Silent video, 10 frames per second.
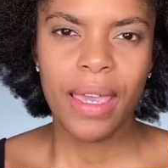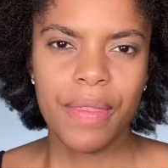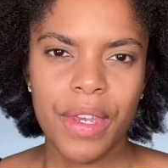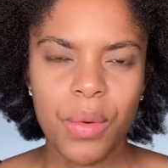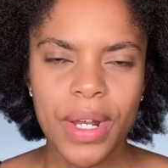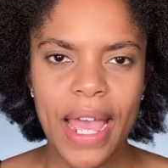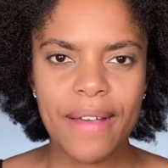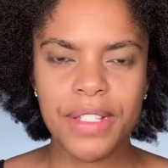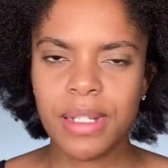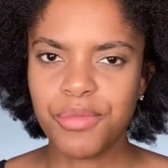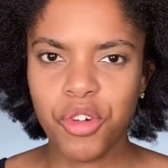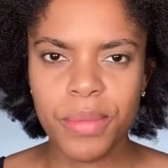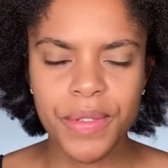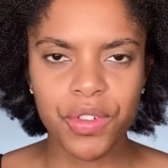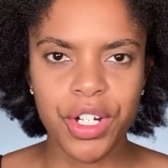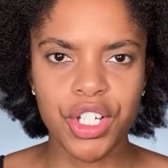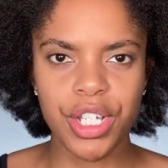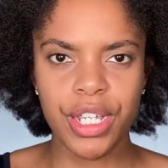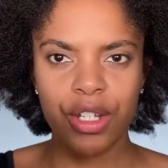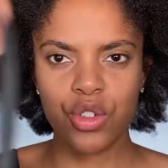And then you want to have some form of
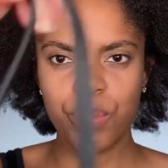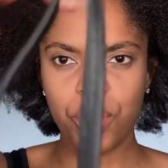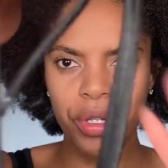scrunchie to pull